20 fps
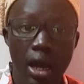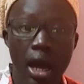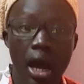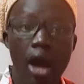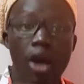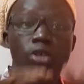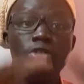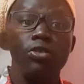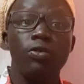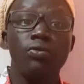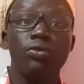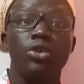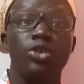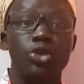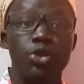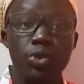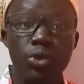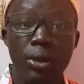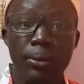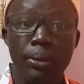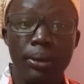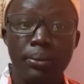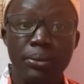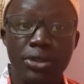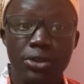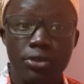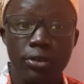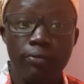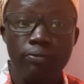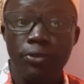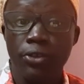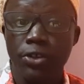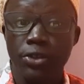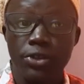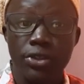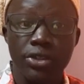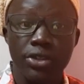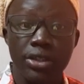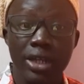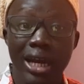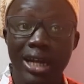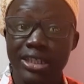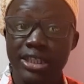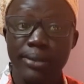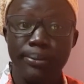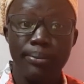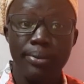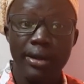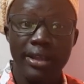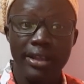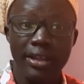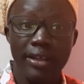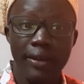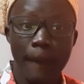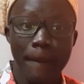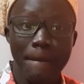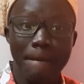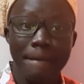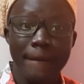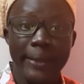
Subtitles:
Out of those sugar mummies of yours, as a brother.